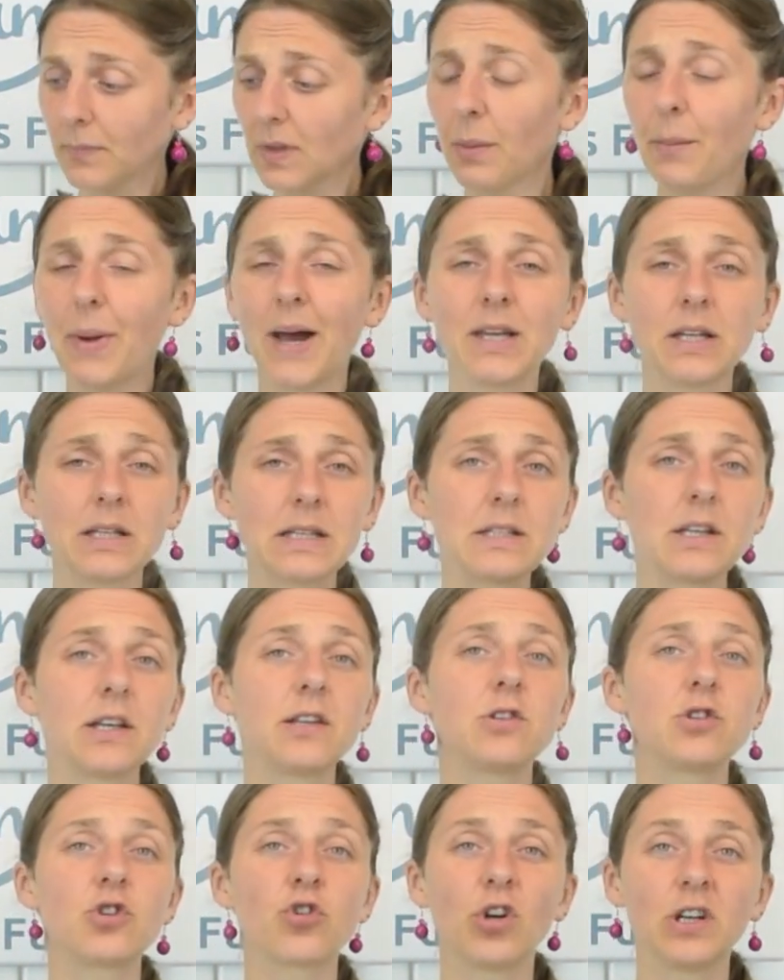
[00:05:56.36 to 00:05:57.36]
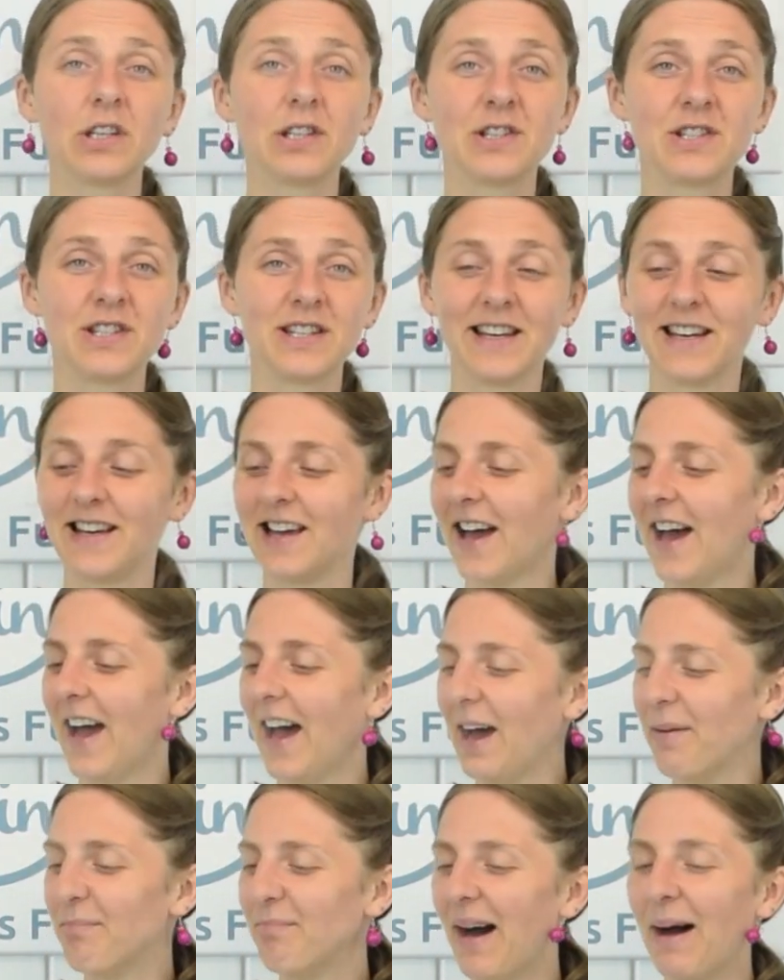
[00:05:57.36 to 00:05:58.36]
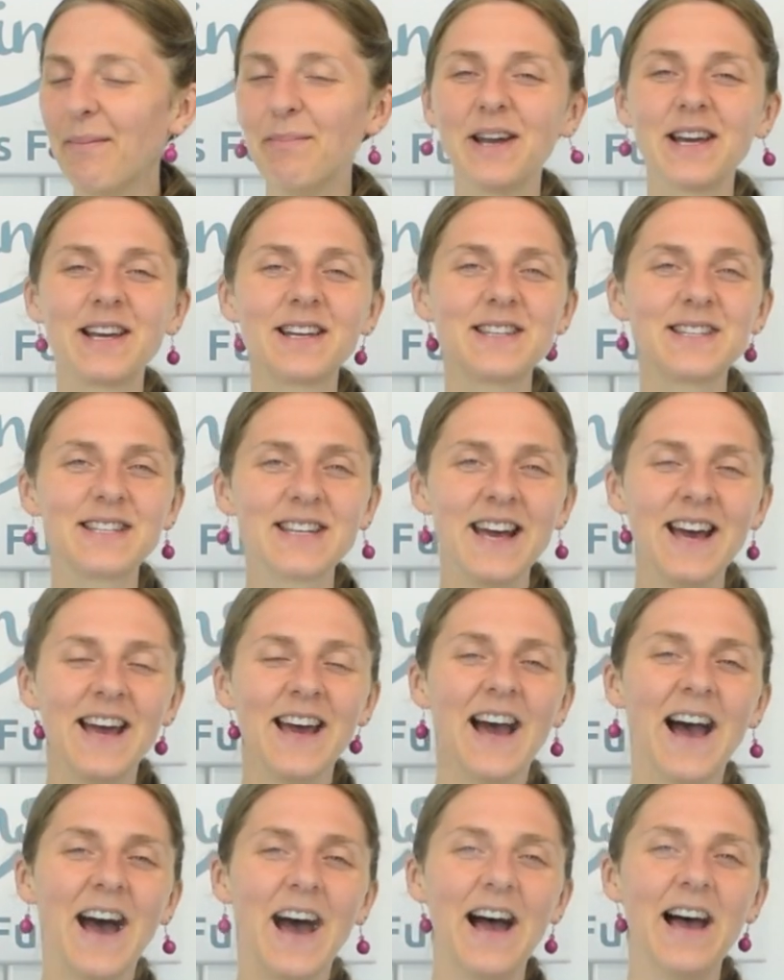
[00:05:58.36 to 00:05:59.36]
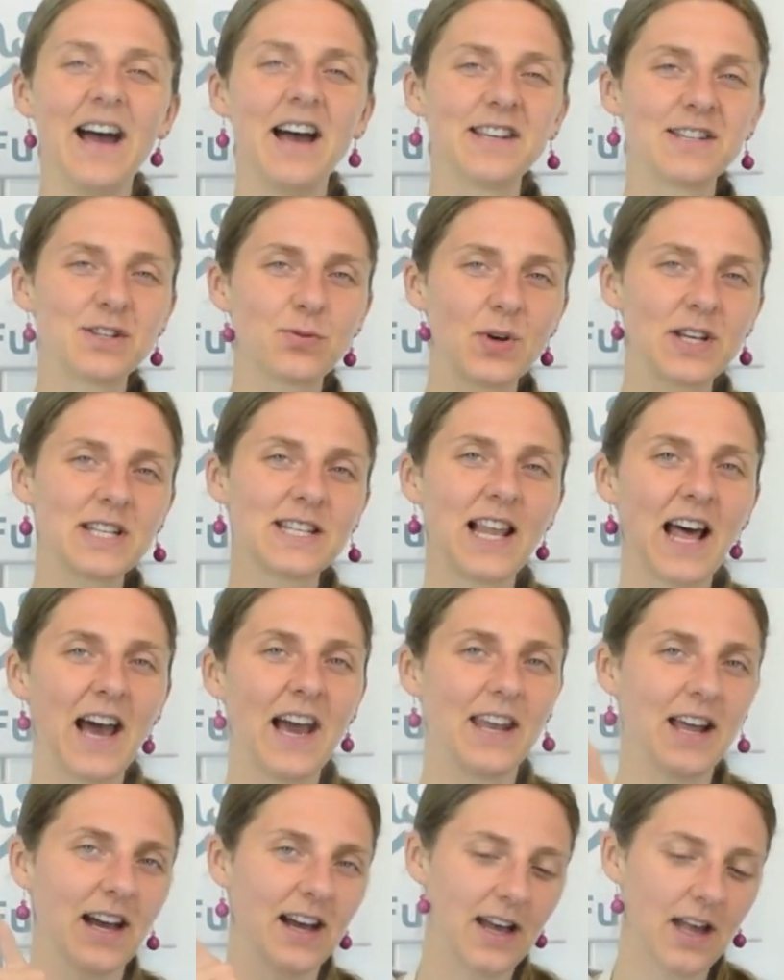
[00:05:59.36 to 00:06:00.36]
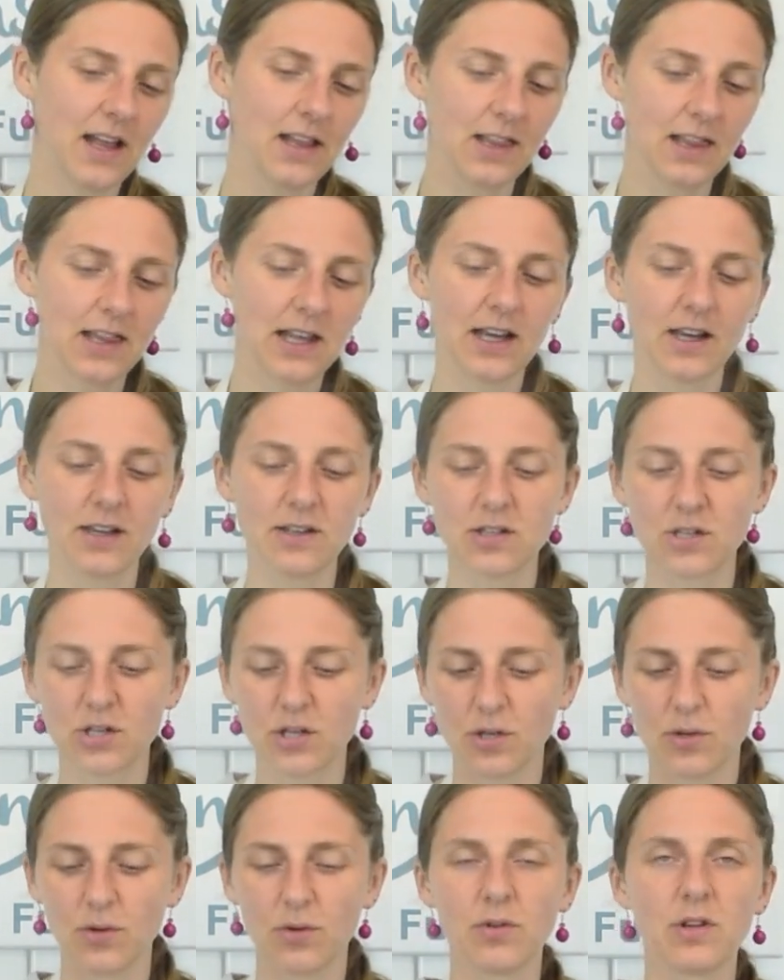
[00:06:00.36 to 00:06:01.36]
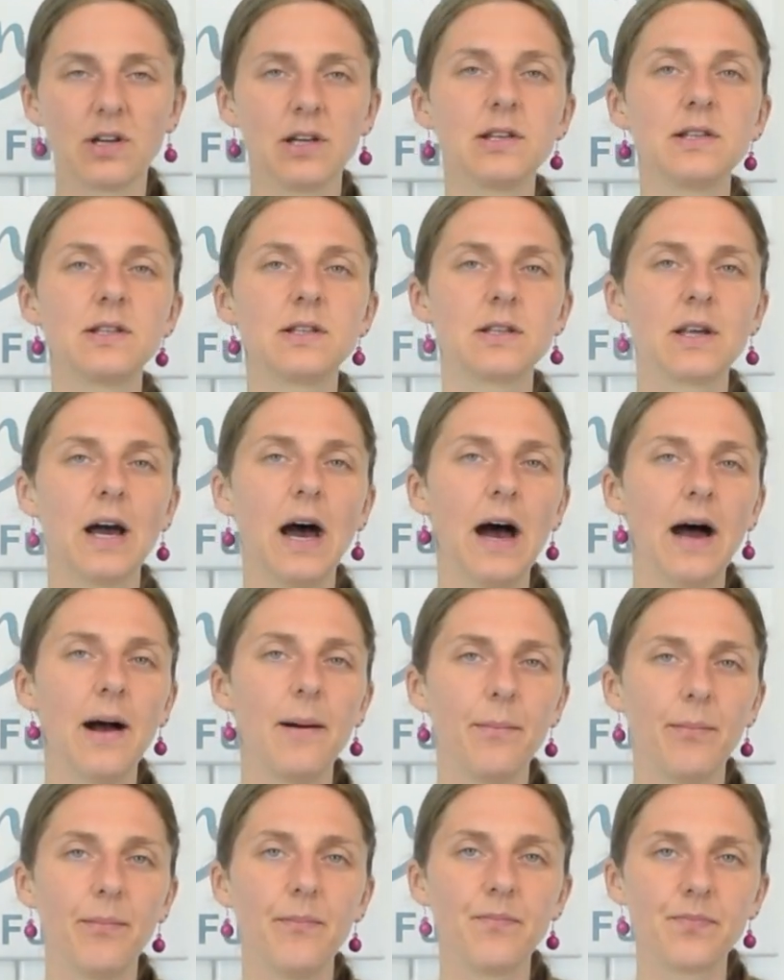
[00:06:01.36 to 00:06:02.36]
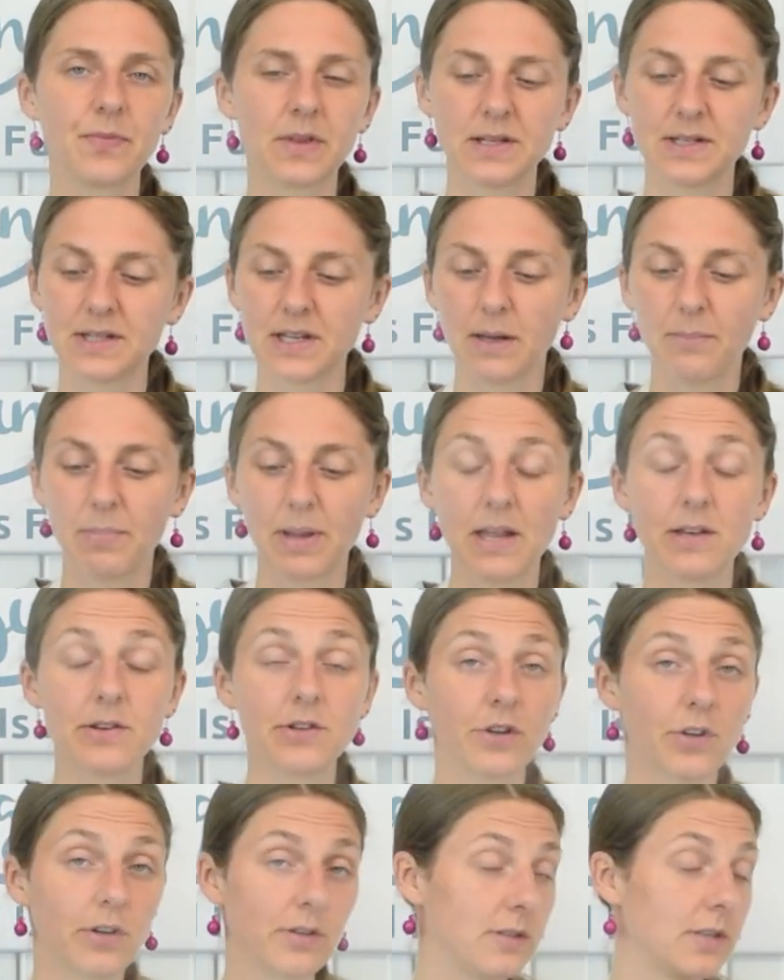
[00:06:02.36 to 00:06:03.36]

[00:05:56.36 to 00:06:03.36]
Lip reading: mine is a trusty Bamix Swiss line. I'll link to this stick blender because